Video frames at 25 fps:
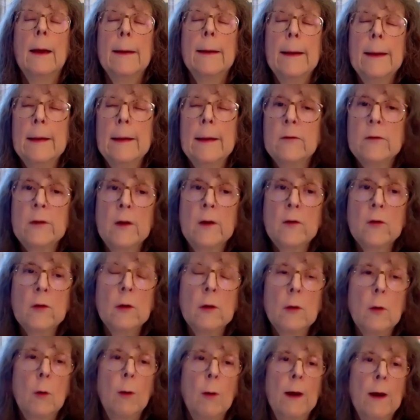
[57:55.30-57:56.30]
It's such a
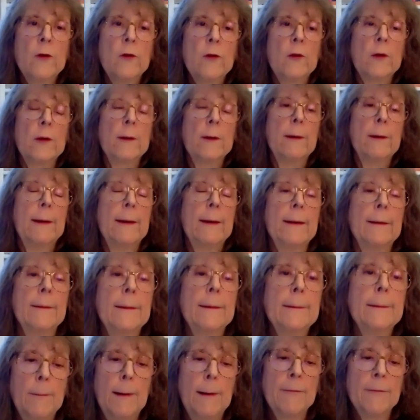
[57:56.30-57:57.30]
good question.
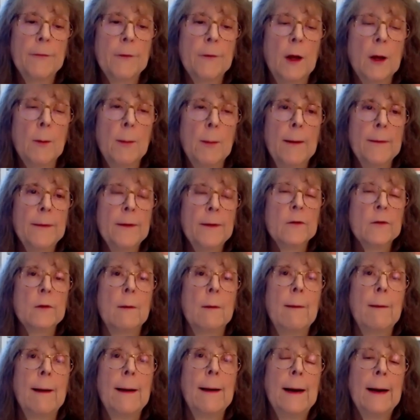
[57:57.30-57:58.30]
And I've thought about this a
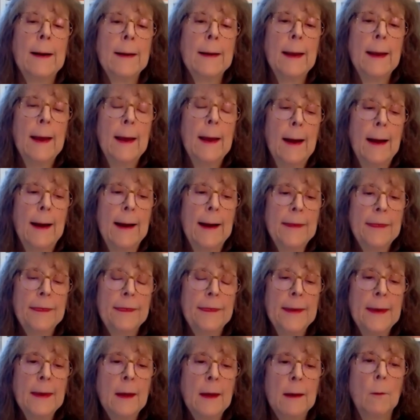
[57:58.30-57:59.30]
lot. I
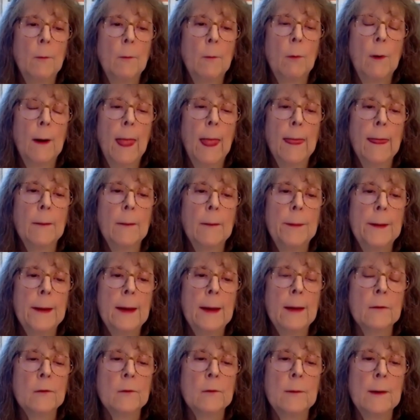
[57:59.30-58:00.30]
think one of the
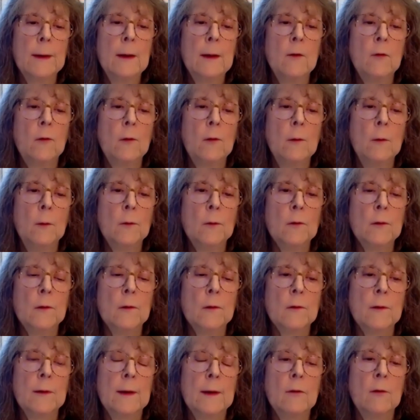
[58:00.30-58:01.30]
biggest issues
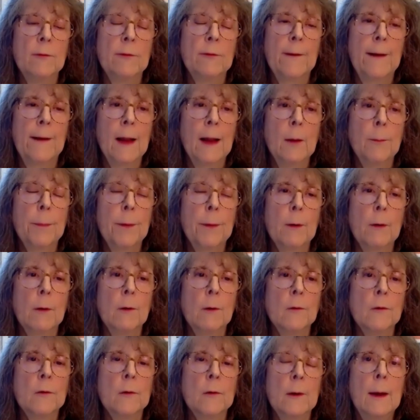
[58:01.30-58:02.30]
is that
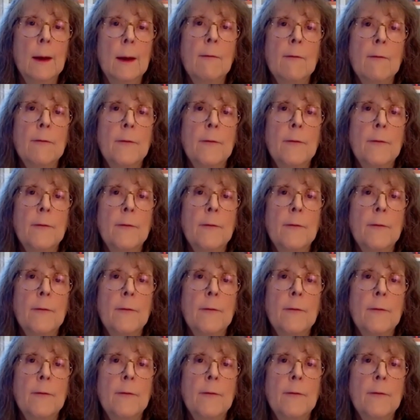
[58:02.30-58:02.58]
developers of